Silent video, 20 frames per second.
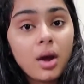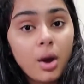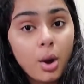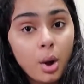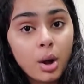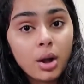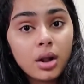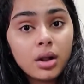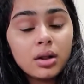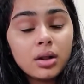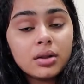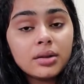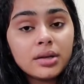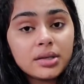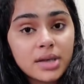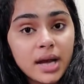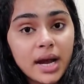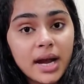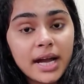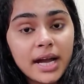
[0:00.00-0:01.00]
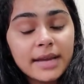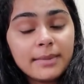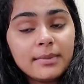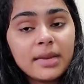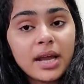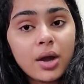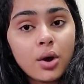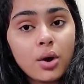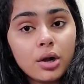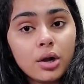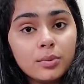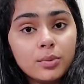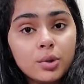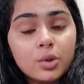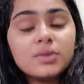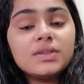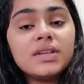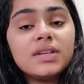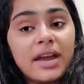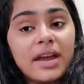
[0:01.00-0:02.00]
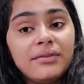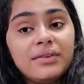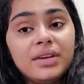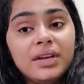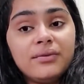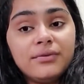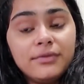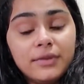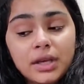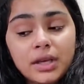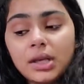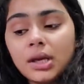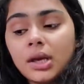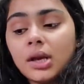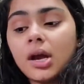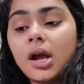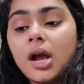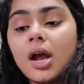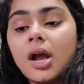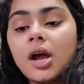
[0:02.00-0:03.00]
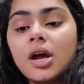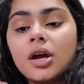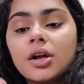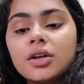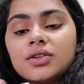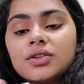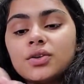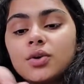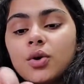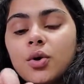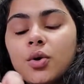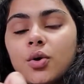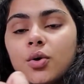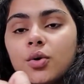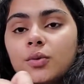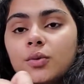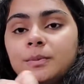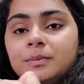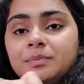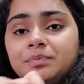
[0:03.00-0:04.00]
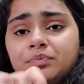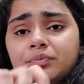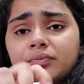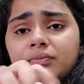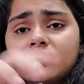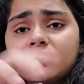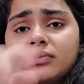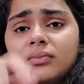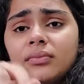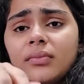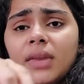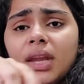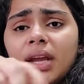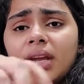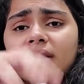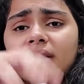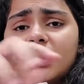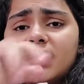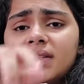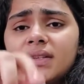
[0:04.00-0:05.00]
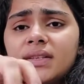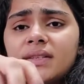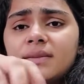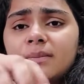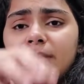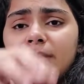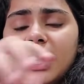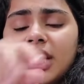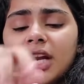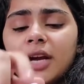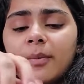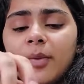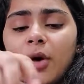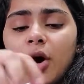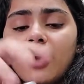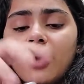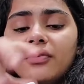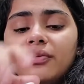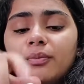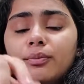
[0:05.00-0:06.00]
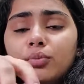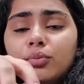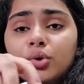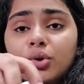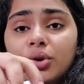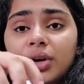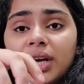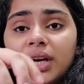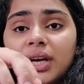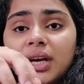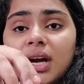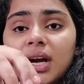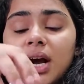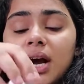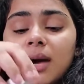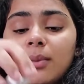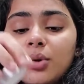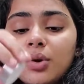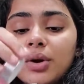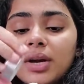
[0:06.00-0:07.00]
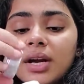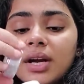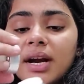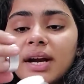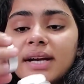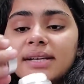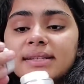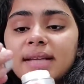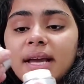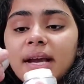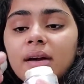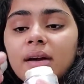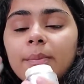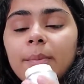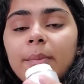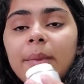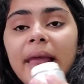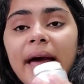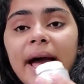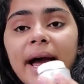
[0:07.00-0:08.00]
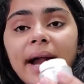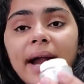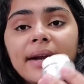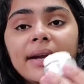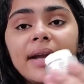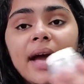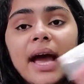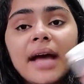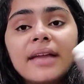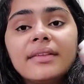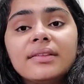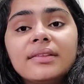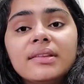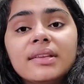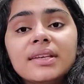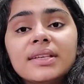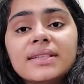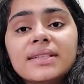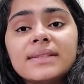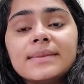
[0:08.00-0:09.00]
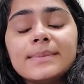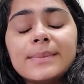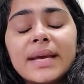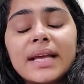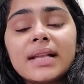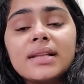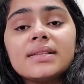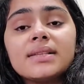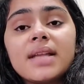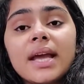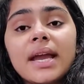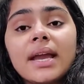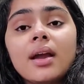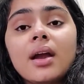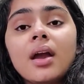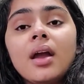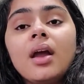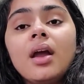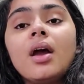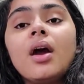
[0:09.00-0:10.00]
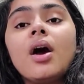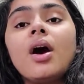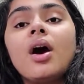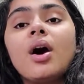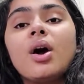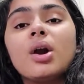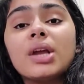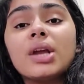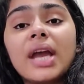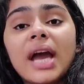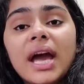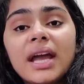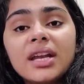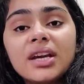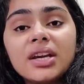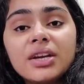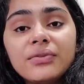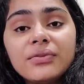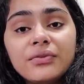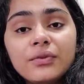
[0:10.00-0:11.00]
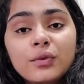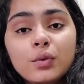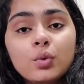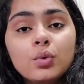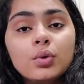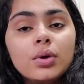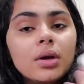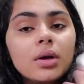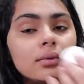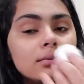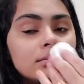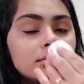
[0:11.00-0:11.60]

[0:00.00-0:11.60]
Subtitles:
all the time, like almost every week. So this is made up of moringa. Moringa is like a plant, and this smells like organic food.